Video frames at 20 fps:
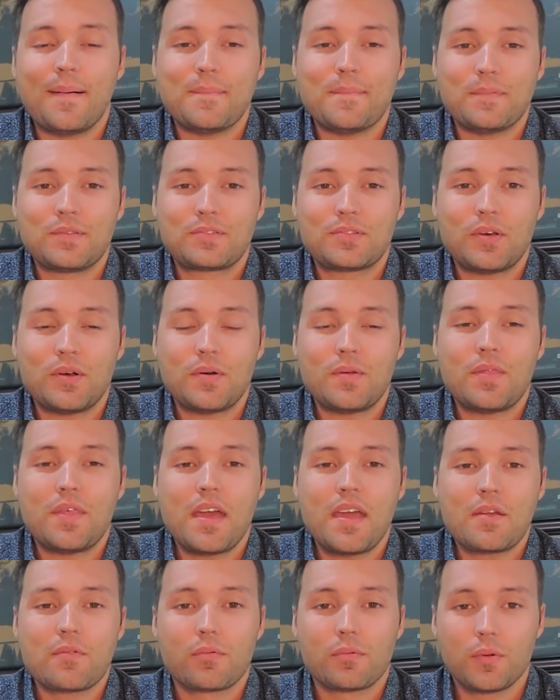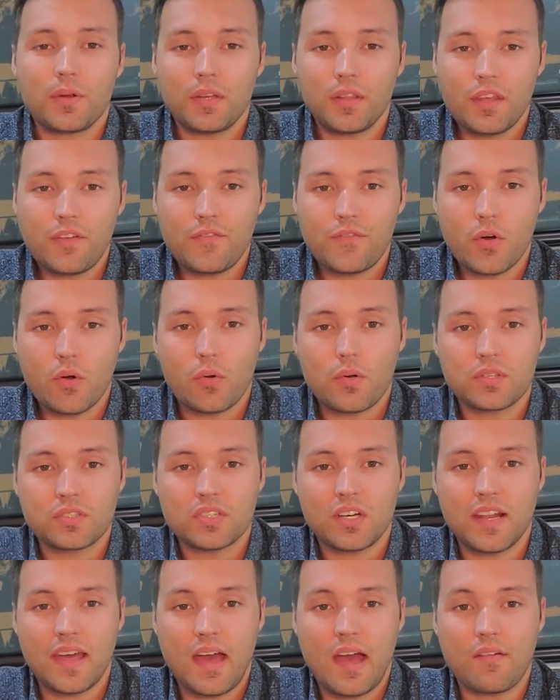So they really
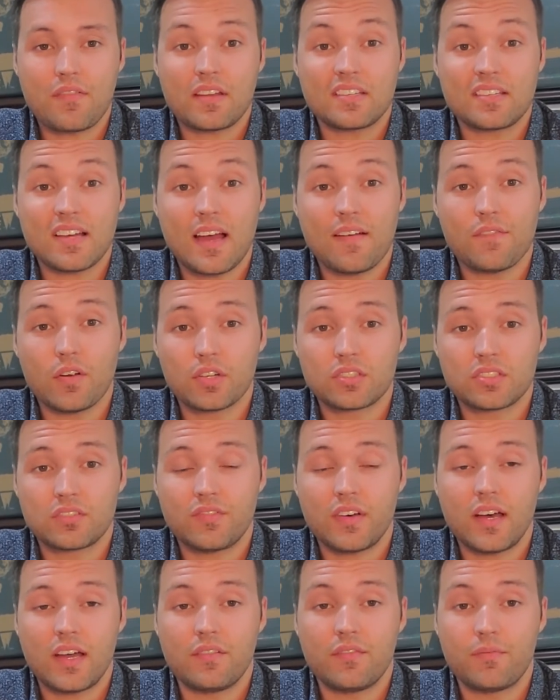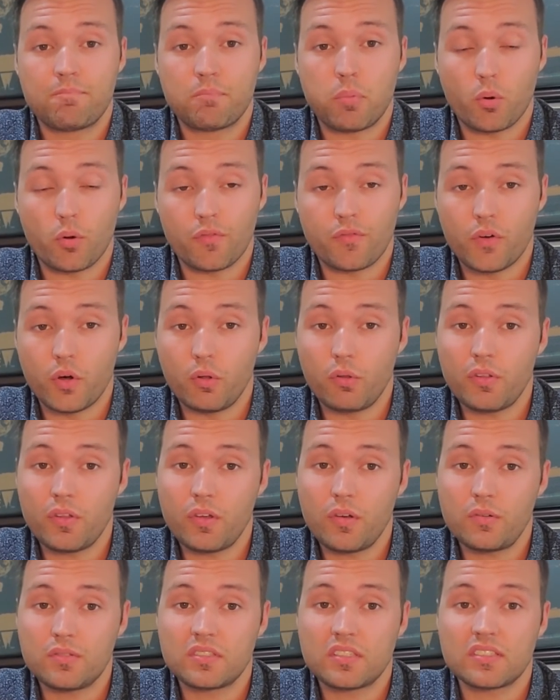focus on having diversified
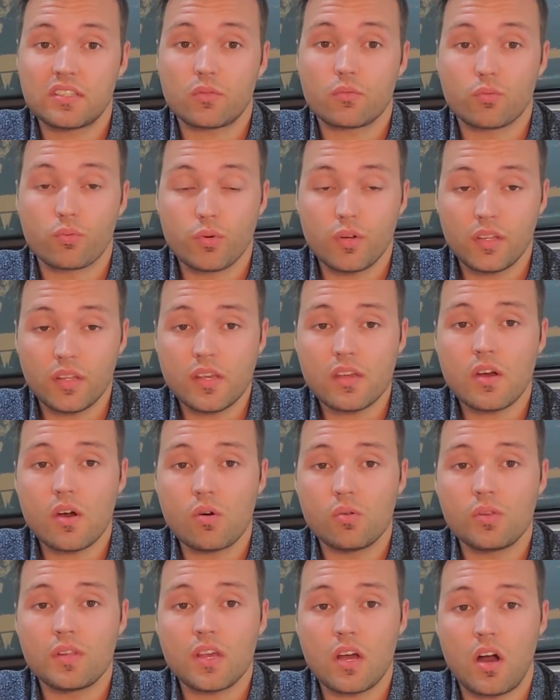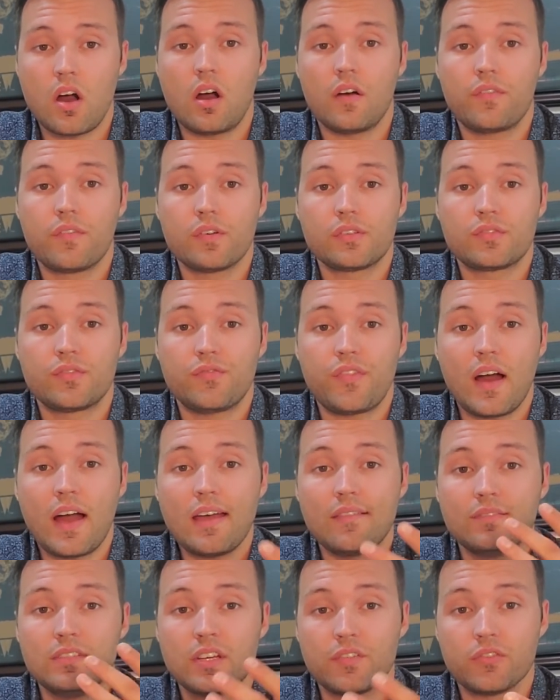portfolios because it really only offers
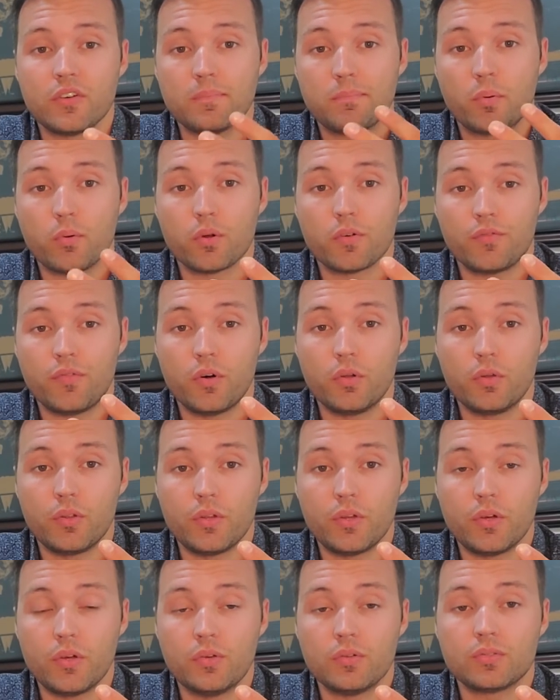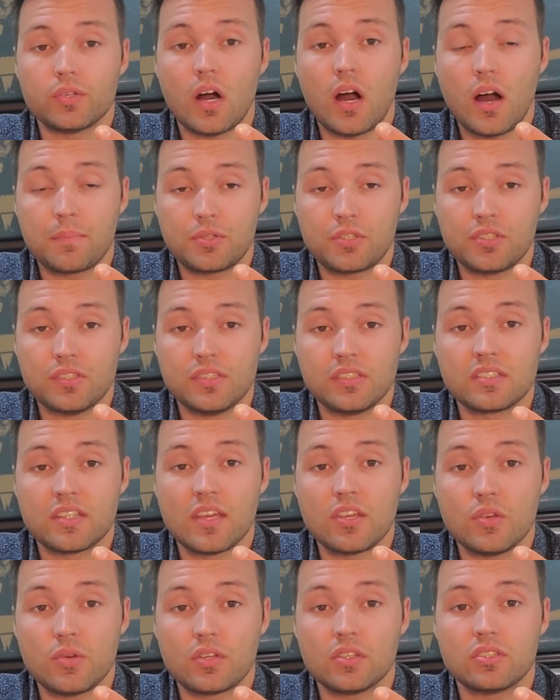5 different portfolios options
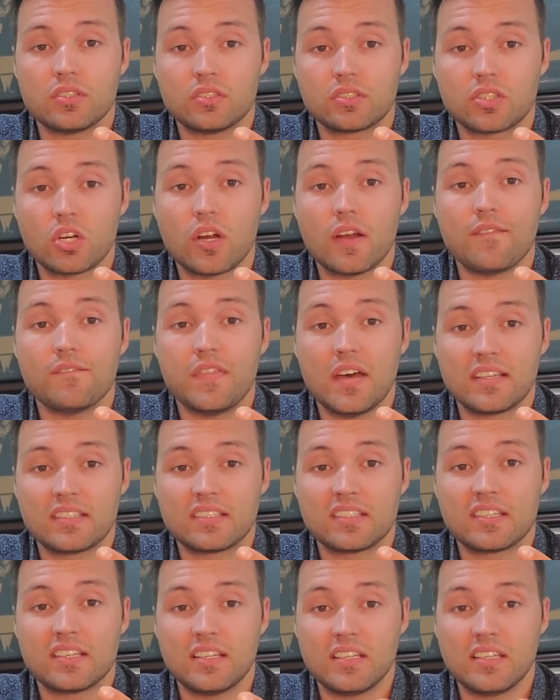that you can start investing